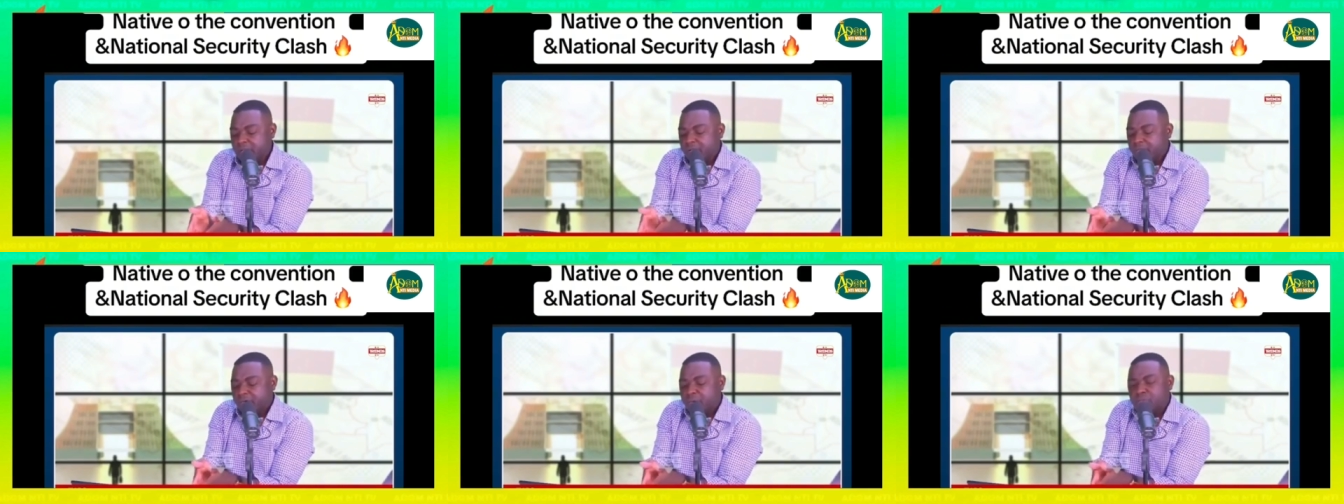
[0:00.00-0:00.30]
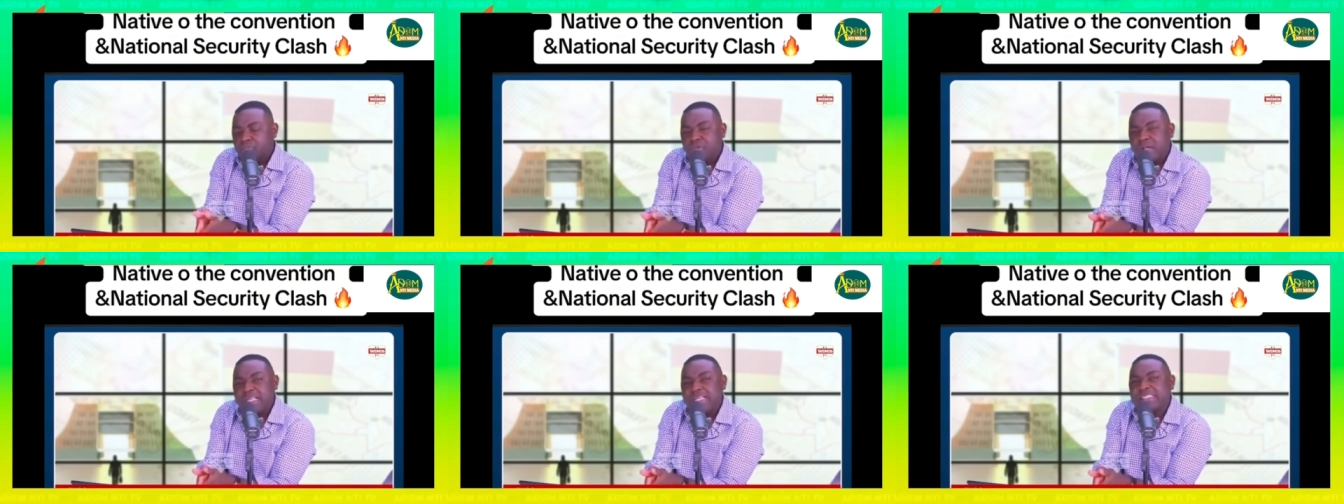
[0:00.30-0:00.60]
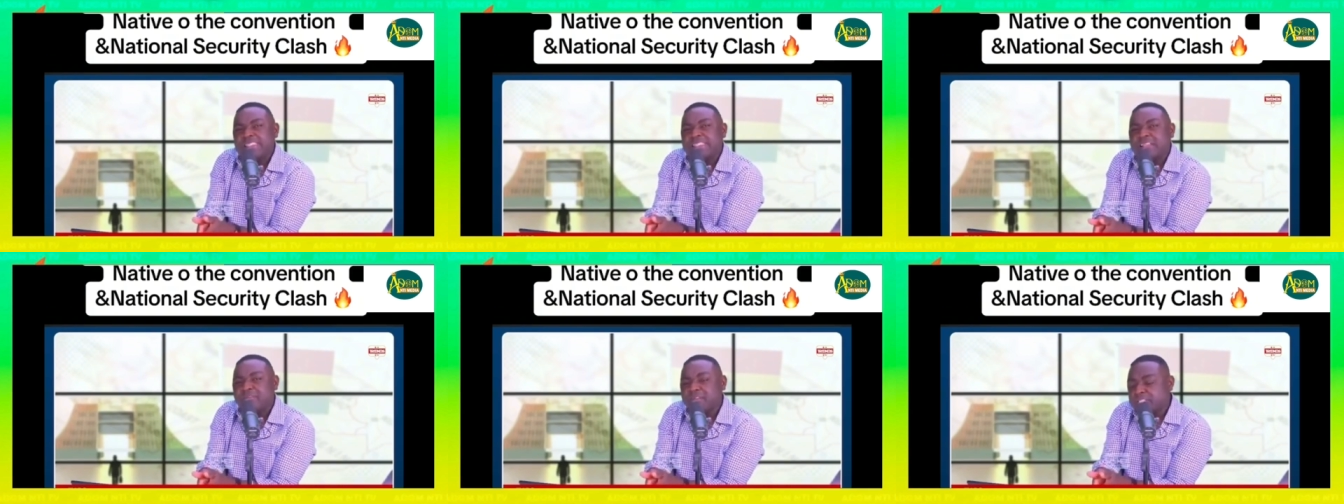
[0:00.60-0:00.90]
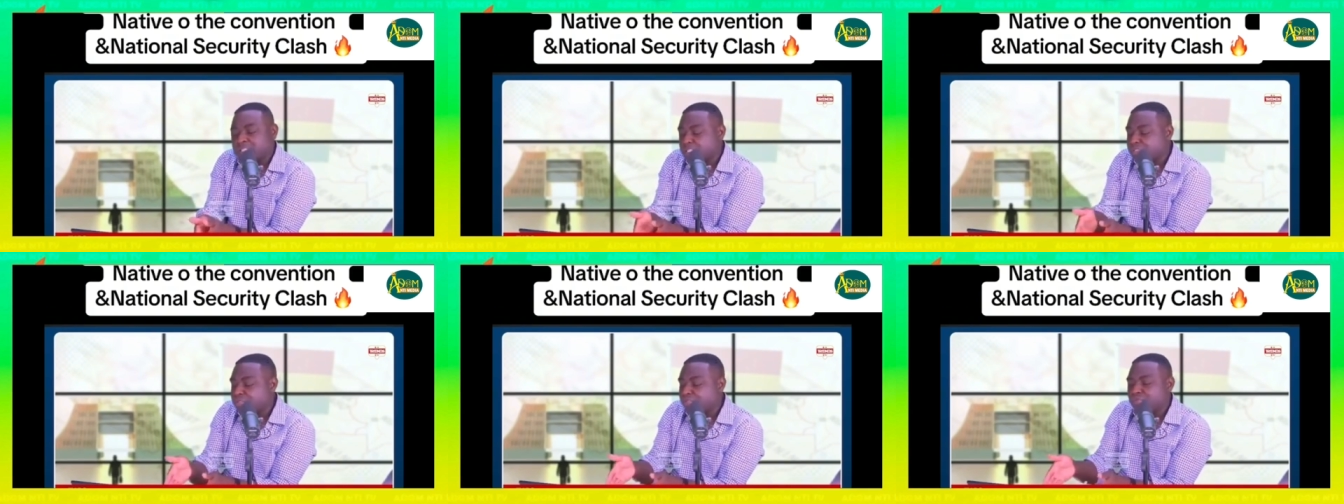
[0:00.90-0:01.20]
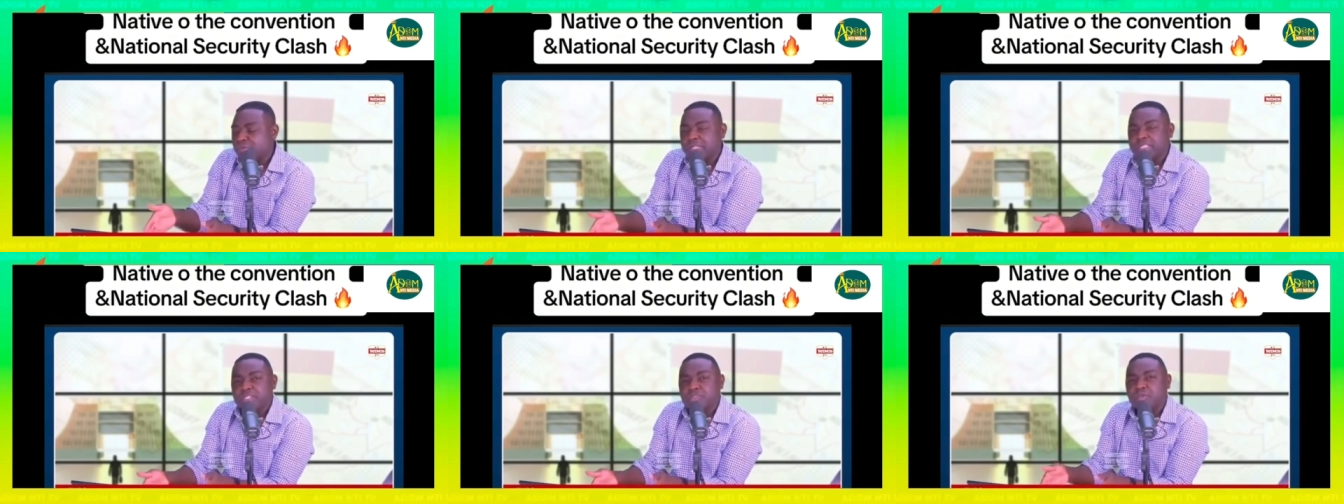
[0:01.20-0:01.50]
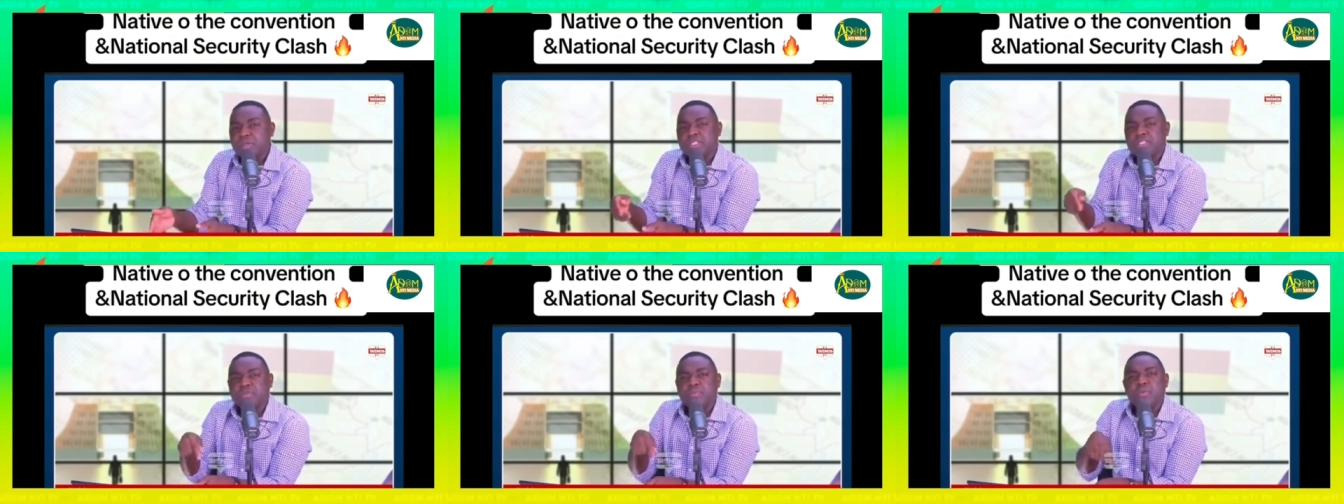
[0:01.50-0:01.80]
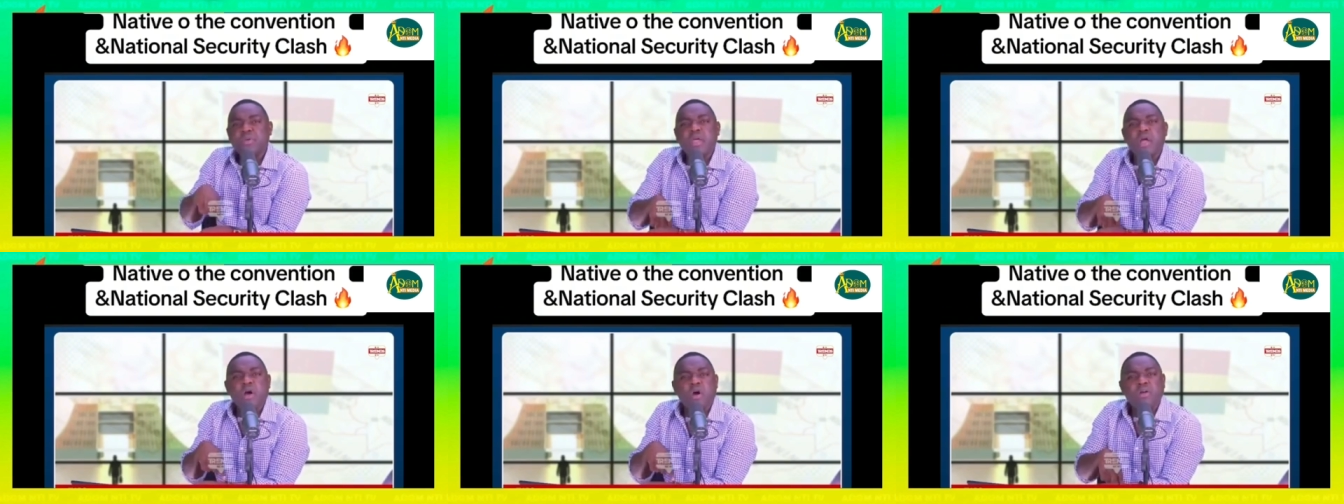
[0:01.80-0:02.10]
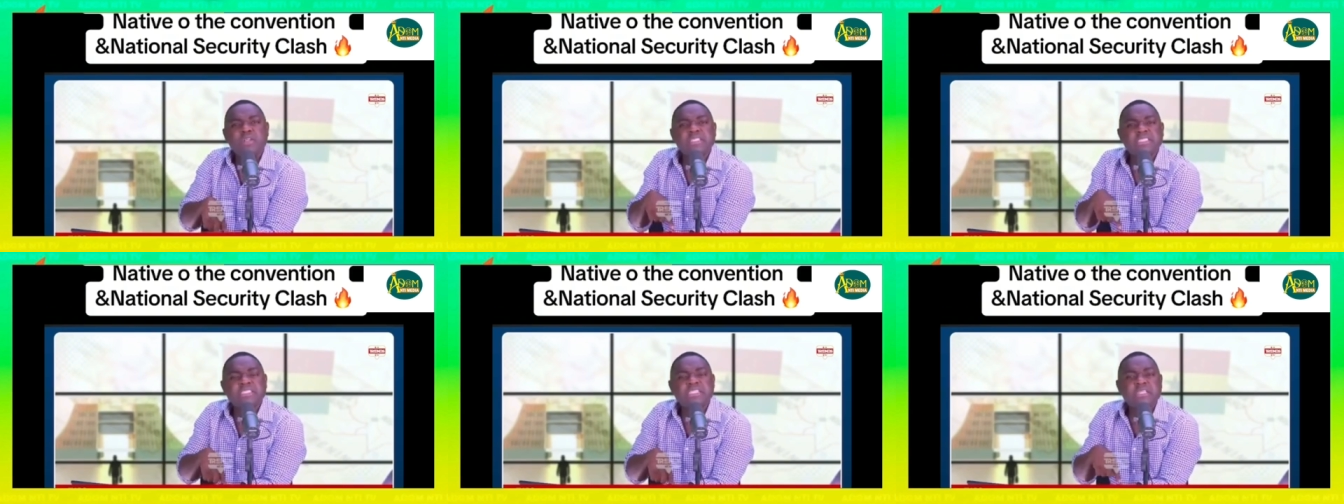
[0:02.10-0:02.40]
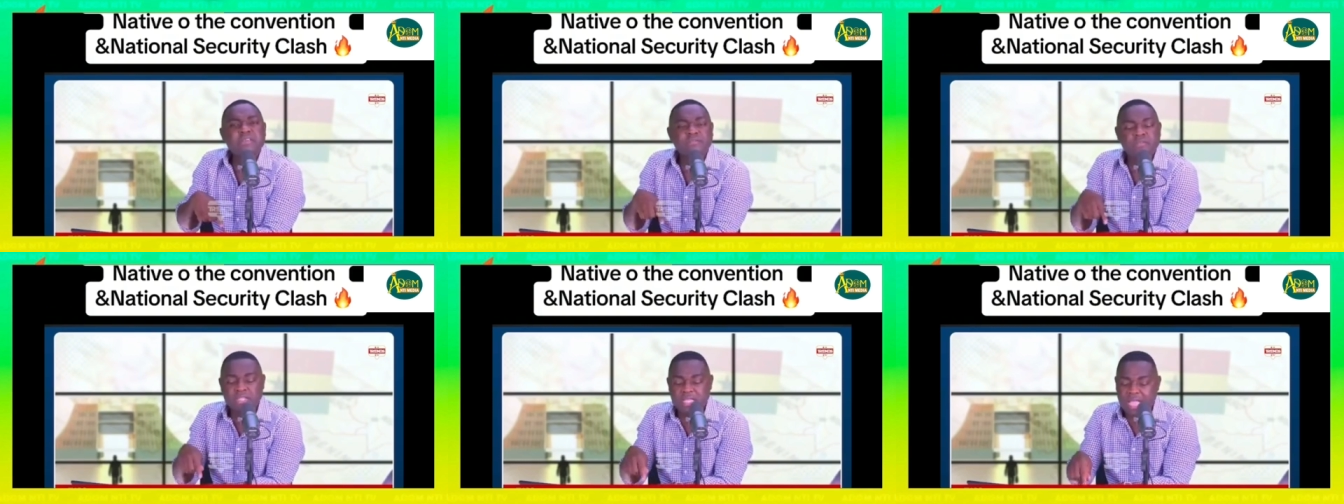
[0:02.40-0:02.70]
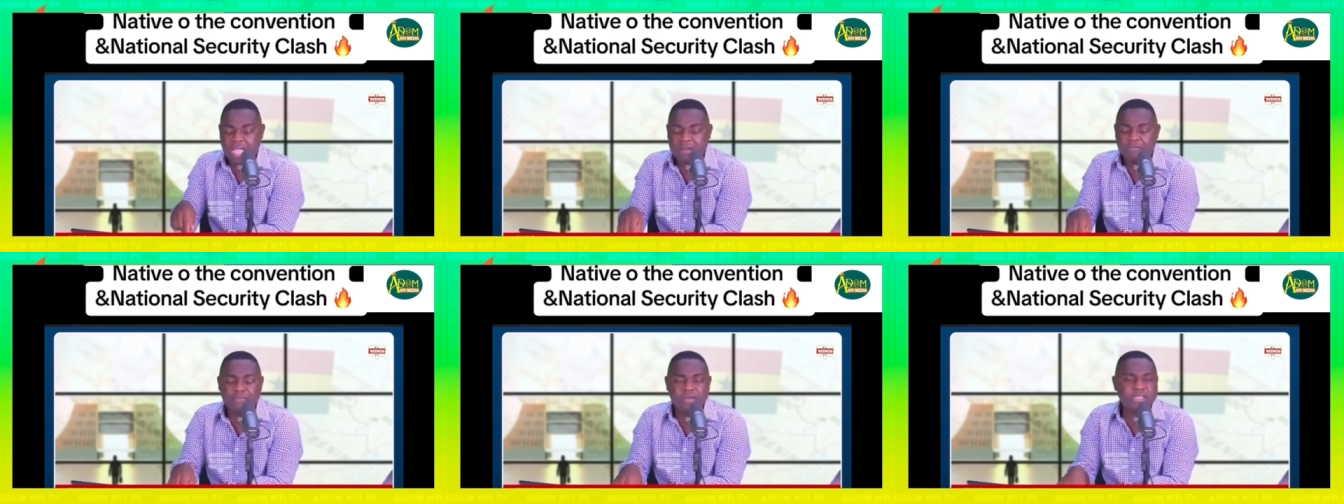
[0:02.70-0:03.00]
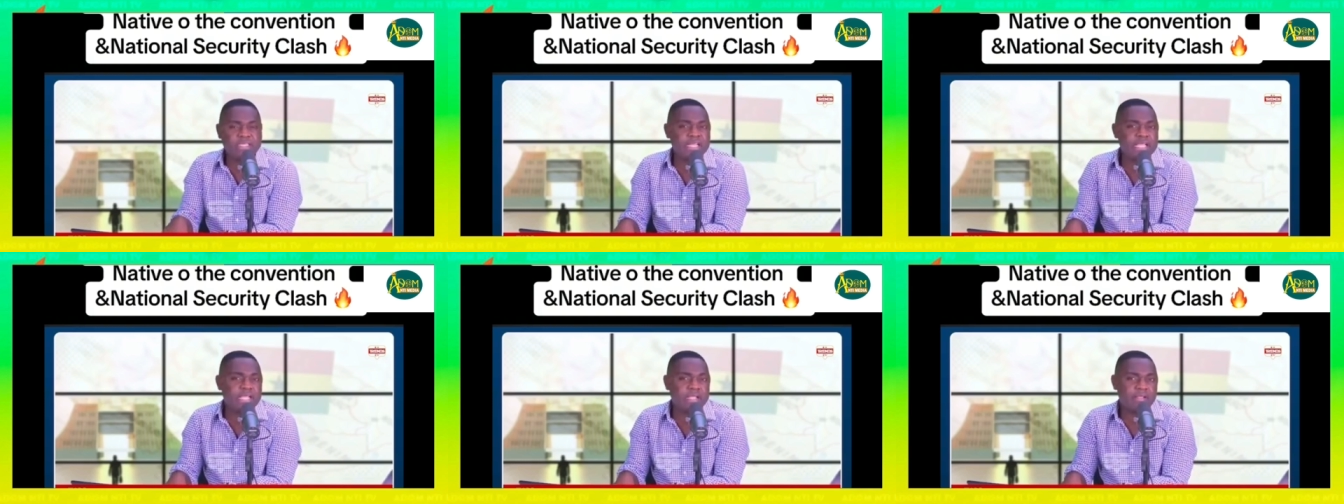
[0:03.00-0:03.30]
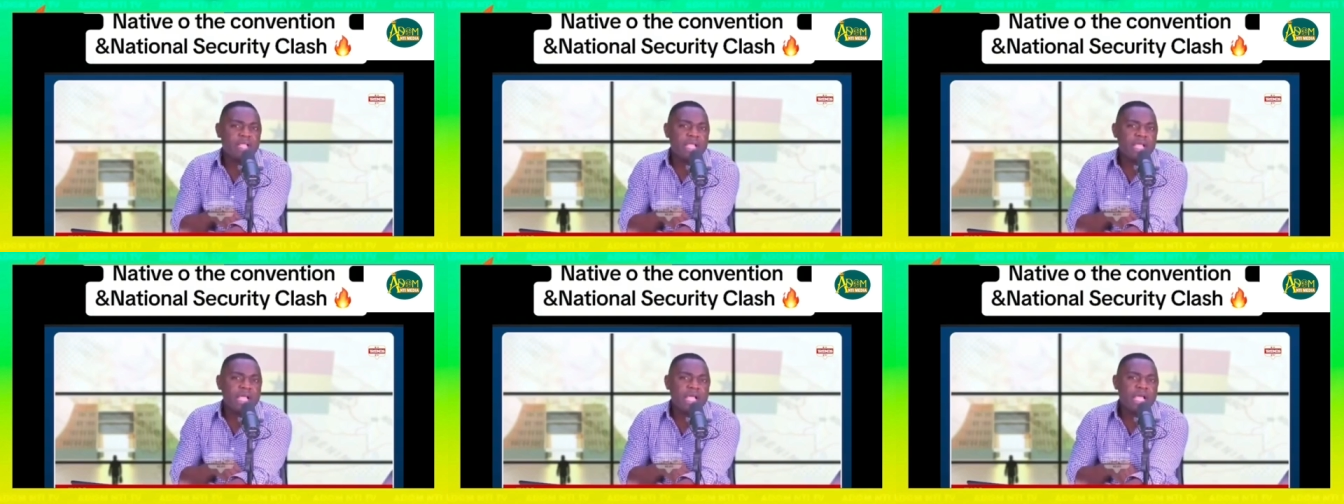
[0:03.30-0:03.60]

from 2017 to 2020, we were on TV every day